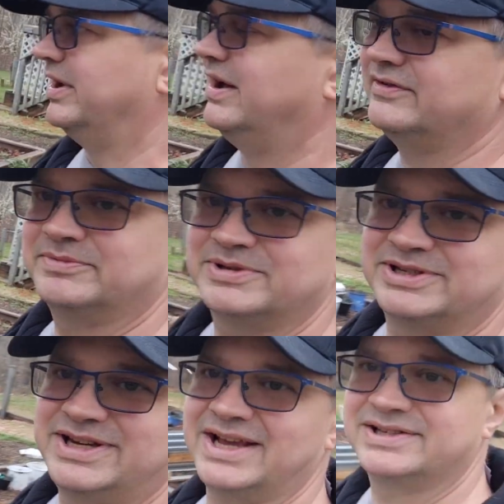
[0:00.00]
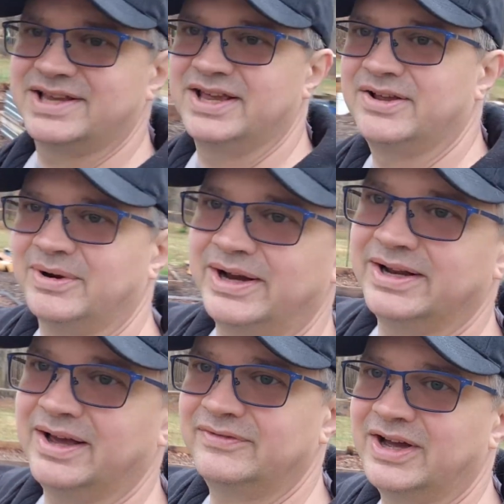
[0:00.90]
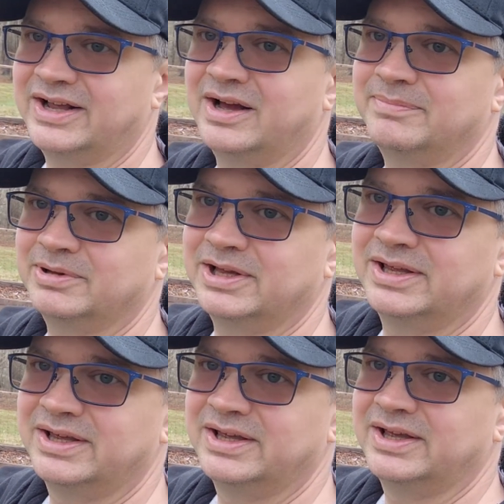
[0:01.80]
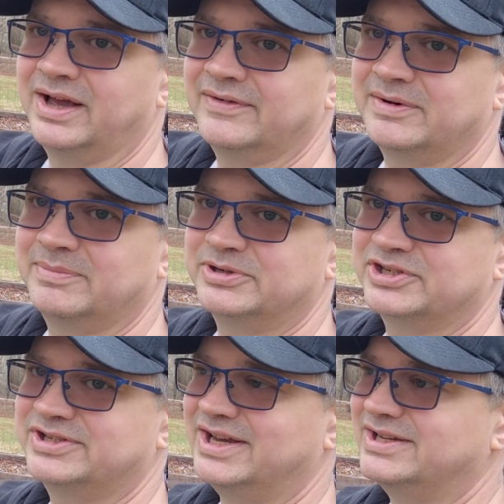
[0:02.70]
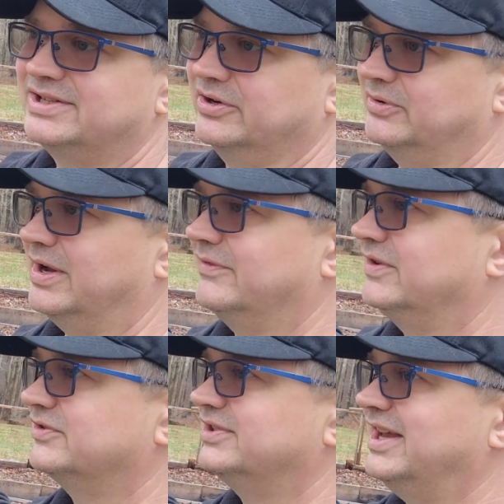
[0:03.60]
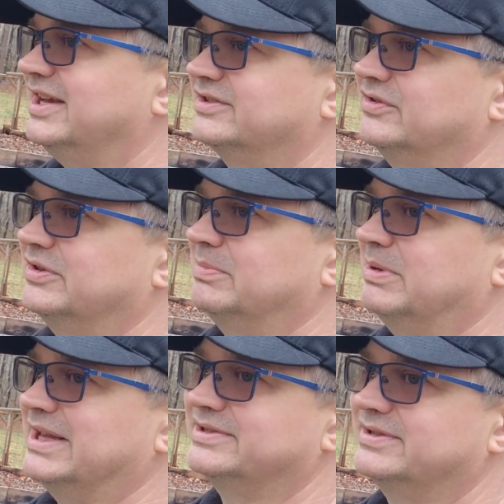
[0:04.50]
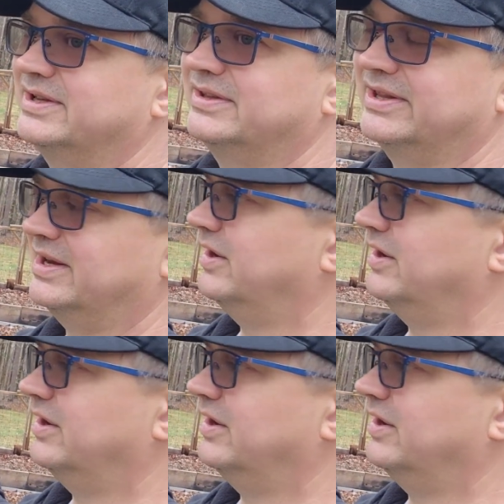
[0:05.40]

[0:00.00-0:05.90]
have some stakes, right? I've got a bunch of stakes here. Do I have enough stakes for the plants that